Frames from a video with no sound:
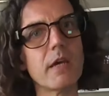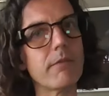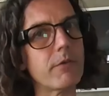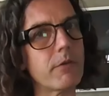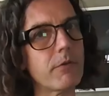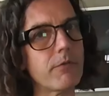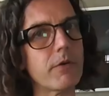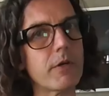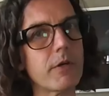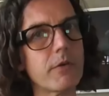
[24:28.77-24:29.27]
I've
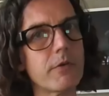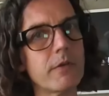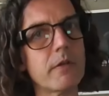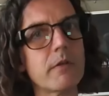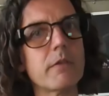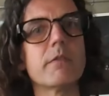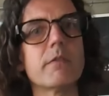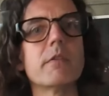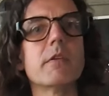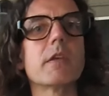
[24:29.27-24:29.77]
not found an
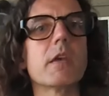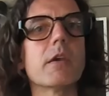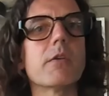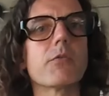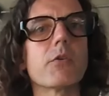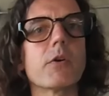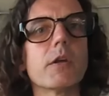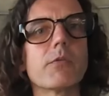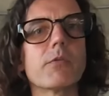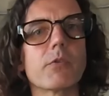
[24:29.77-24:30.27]
SDK
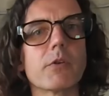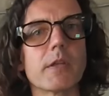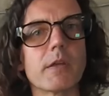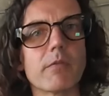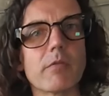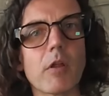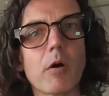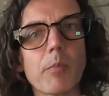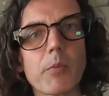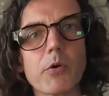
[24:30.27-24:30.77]
for it for
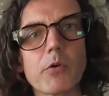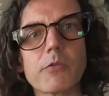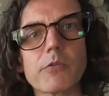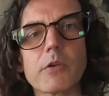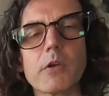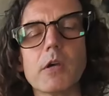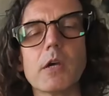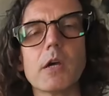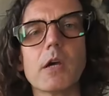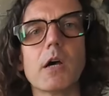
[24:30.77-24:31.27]

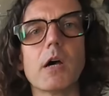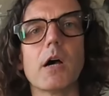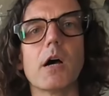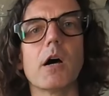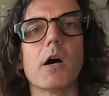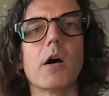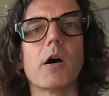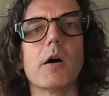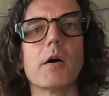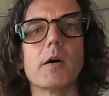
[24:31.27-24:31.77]
developers.
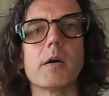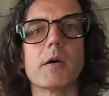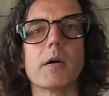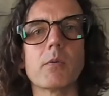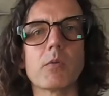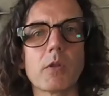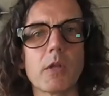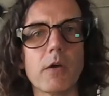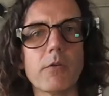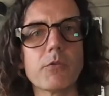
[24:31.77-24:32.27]
I
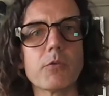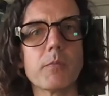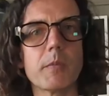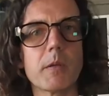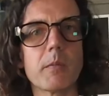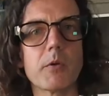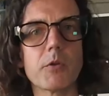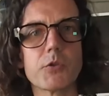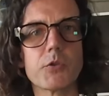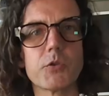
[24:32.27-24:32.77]
would love to be
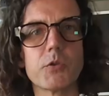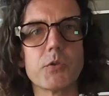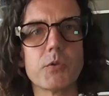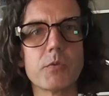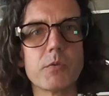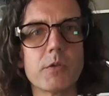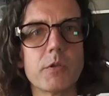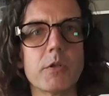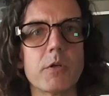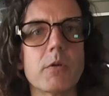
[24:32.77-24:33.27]
able
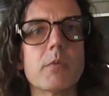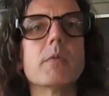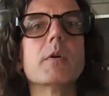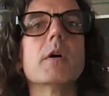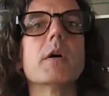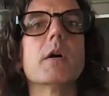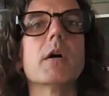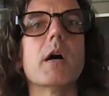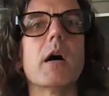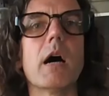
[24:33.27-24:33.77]
to,
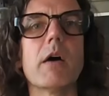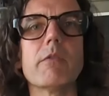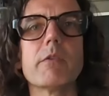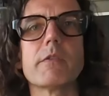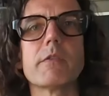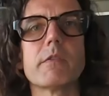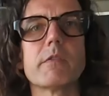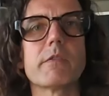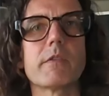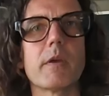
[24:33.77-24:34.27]
have a
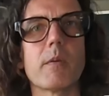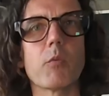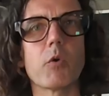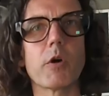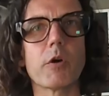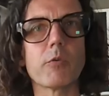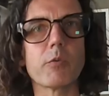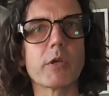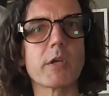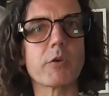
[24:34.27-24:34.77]
system
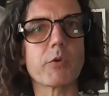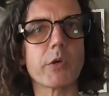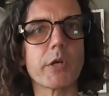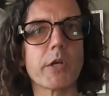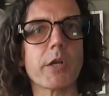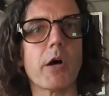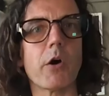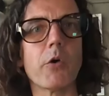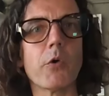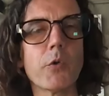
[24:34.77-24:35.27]
where we can
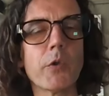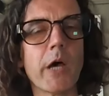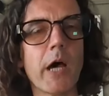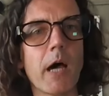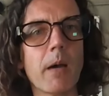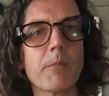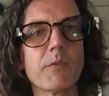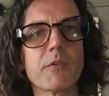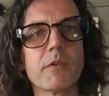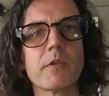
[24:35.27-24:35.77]
create our own
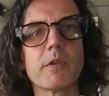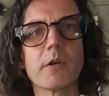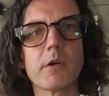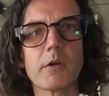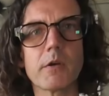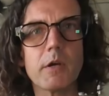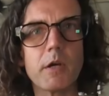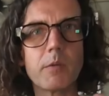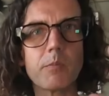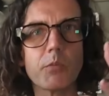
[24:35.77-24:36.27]
apps in
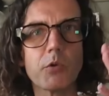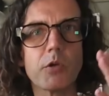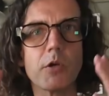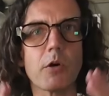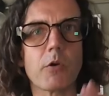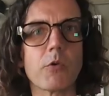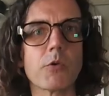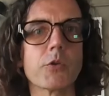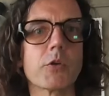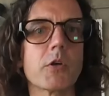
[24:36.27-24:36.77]
there and put our
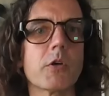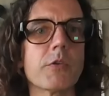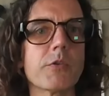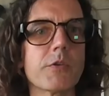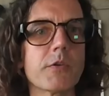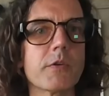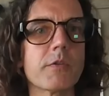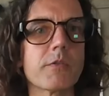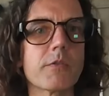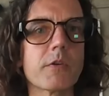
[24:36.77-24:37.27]
own
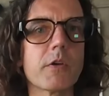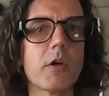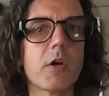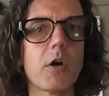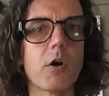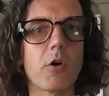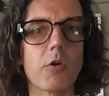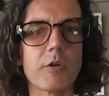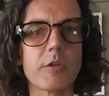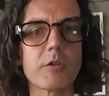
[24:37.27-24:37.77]
content
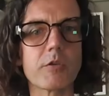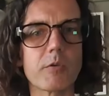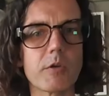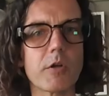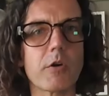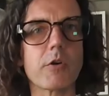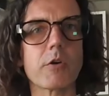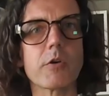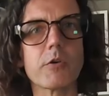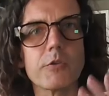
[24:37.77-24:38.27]
or integrate
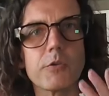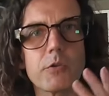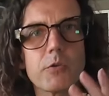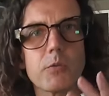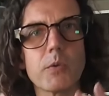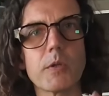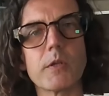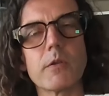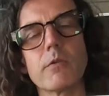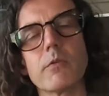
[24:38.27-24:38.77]
our content
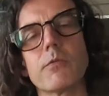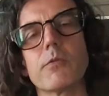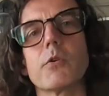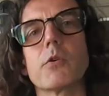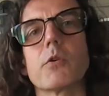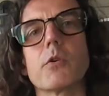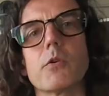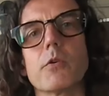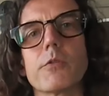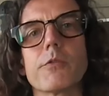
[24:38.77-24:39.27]
within the
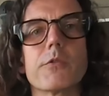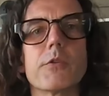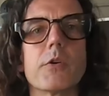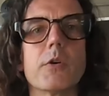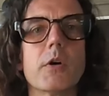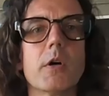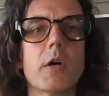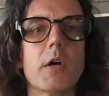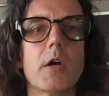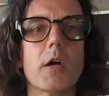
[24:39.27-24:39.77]
Focal.
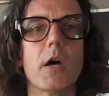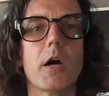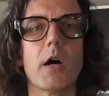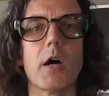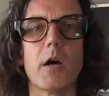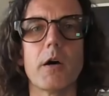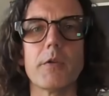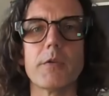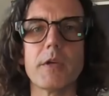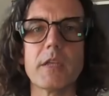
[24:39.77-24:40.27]
So
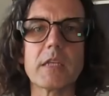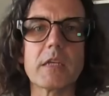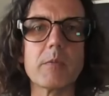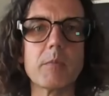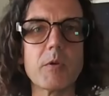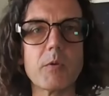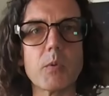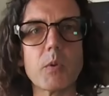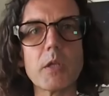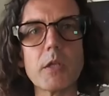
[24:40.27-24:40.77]
that can
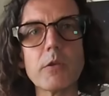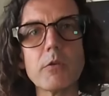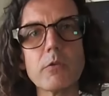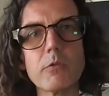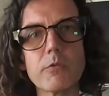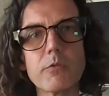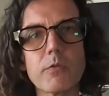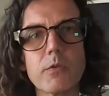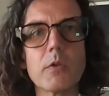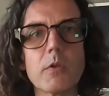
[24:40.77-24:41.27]
be really
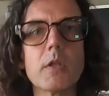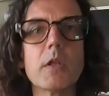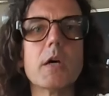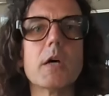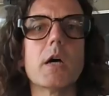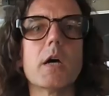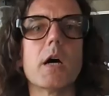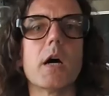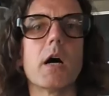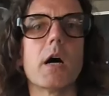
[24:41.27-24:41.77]
useful.
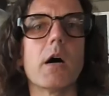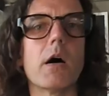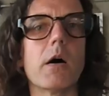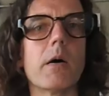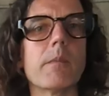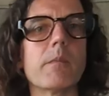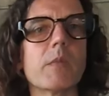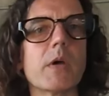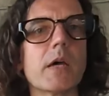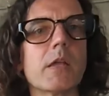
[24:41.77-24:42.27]

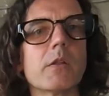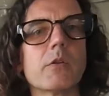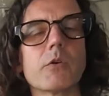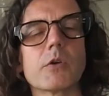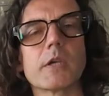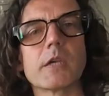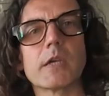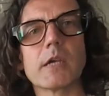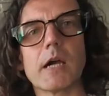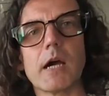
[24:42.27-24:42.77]
And
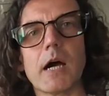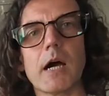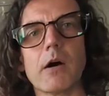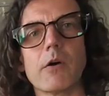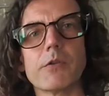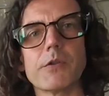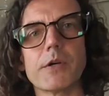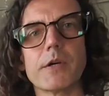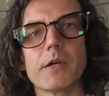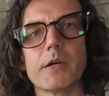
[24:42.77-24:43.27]
looking
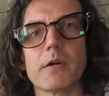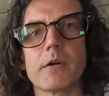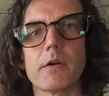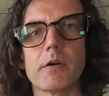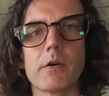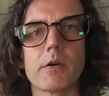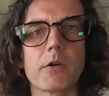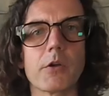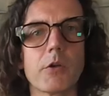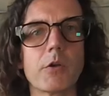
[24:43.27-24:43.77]
how
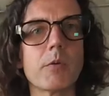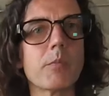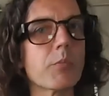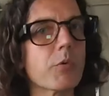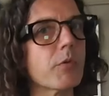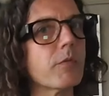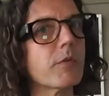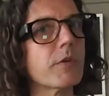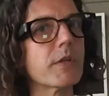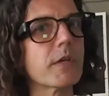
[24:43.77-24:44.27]
they're going to
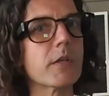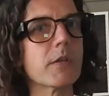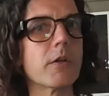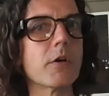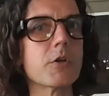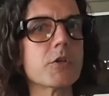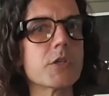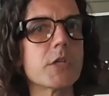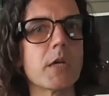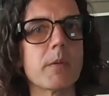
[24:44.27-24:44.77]
improve the
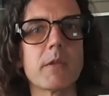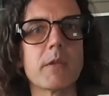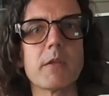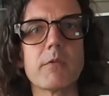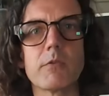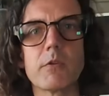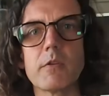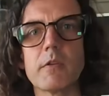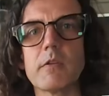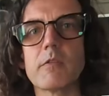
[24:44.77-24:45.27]
technology. I mean,
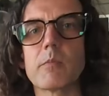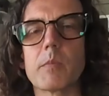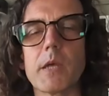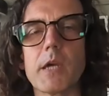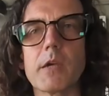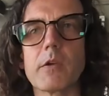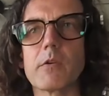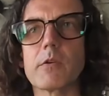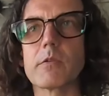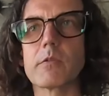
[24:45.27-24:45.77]
if the
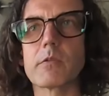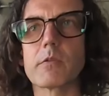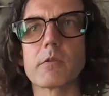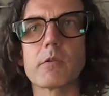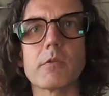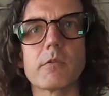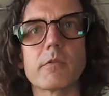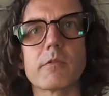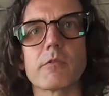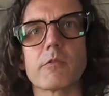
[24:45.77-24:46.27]
display
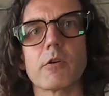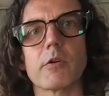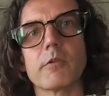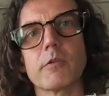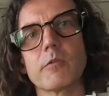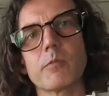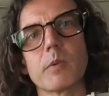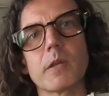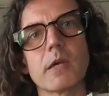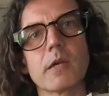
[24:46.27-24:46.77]
could start
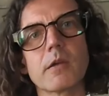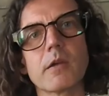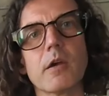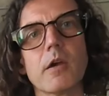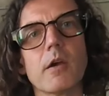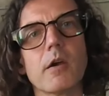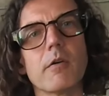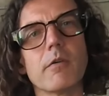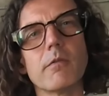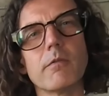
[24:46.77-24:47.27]
displaying
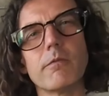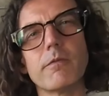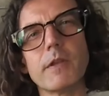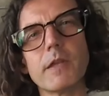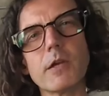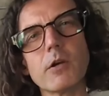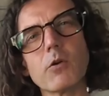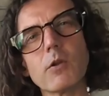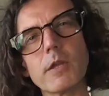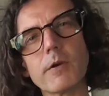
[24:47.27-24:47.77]

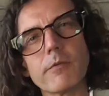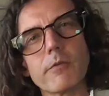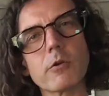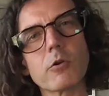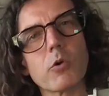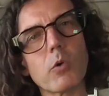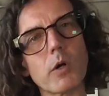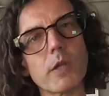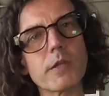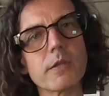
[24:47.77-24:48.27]
video level
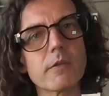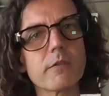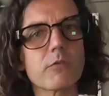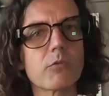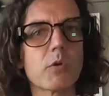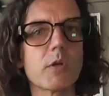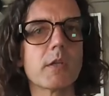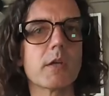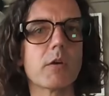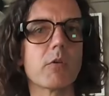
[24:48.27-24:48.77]
quality
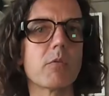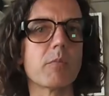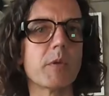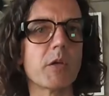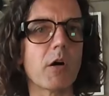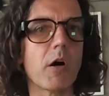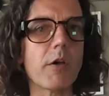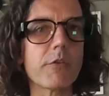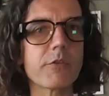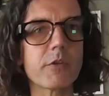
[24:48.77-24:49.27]
screen, that would be
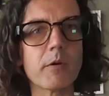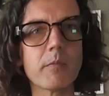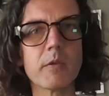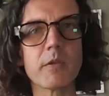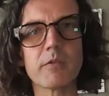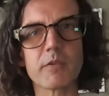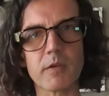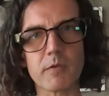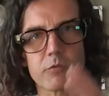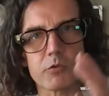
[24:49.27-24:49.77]
awesome,
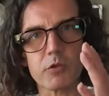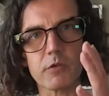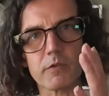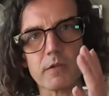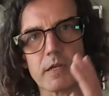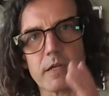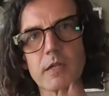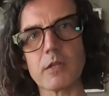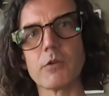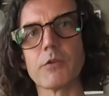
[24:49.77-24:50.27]
instead of just
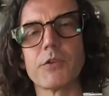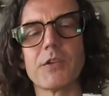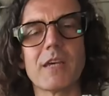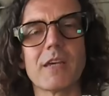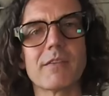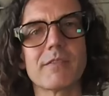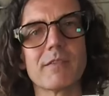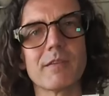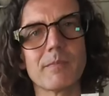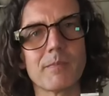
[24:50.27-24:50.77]
like little
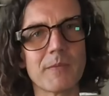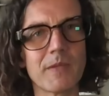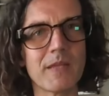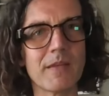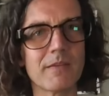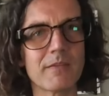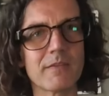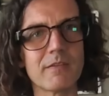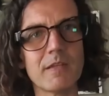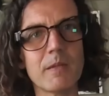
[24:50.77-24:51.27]
text
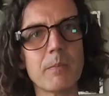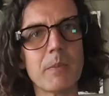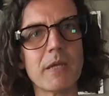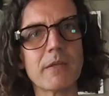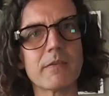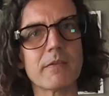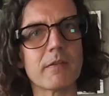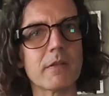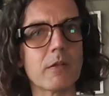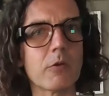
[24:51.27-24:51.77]

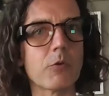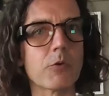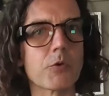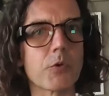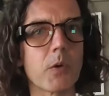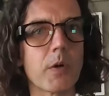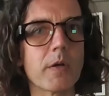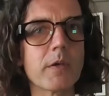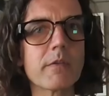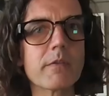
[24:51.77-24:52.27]
snippets and little
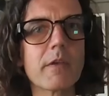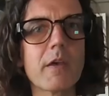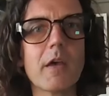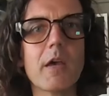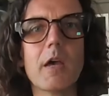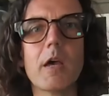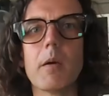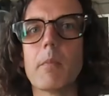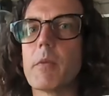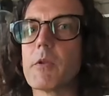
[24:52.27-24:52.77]
drawings.
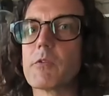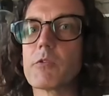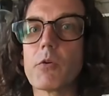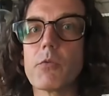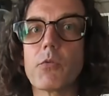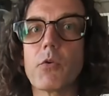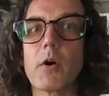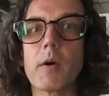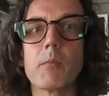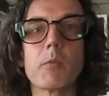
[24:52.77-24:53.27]
But so
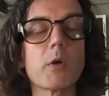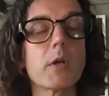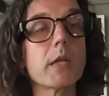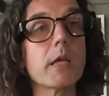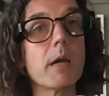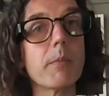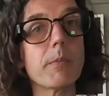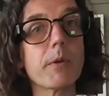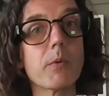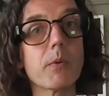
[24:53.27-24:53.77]
far I'm really
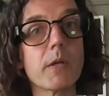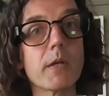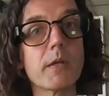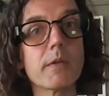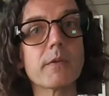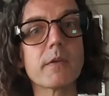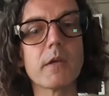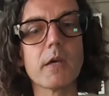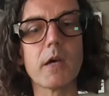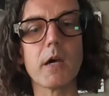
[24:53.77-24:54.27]
happy with
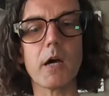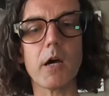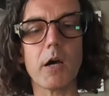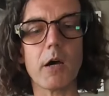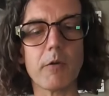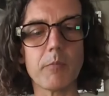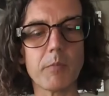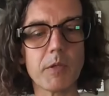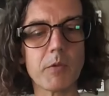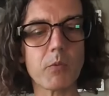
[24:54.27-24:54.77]
it.
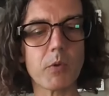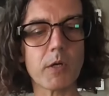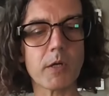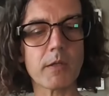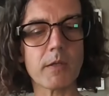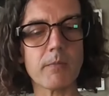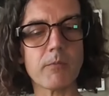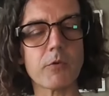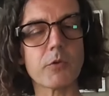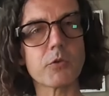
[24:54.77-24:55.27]
I've been wearing
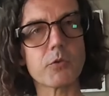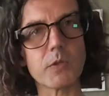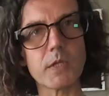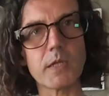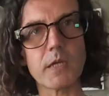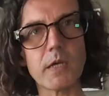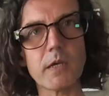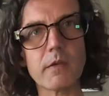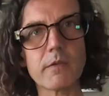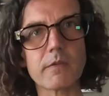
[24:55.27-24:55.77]
them for 3
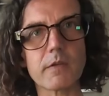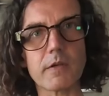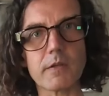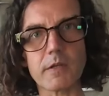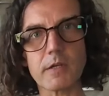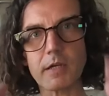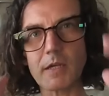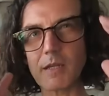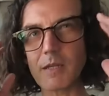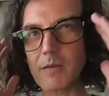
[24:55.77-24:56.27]
days.
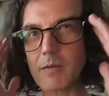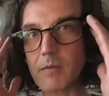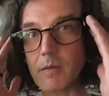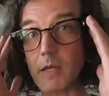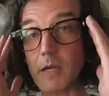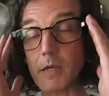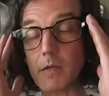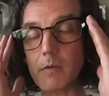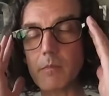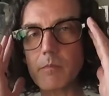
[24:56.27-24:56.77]
They're getting
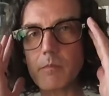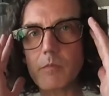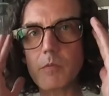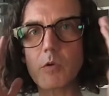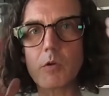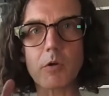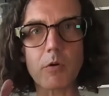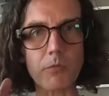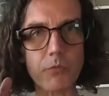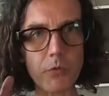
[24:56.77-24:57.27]
like
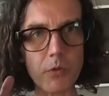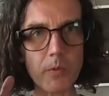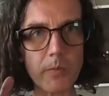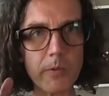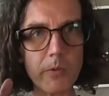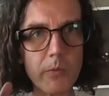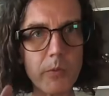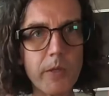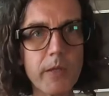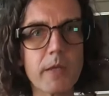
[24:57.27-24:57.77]

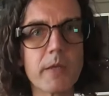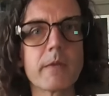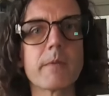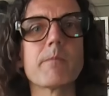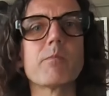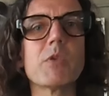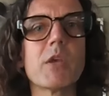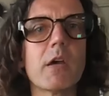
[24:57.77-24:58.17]
comfortable with it.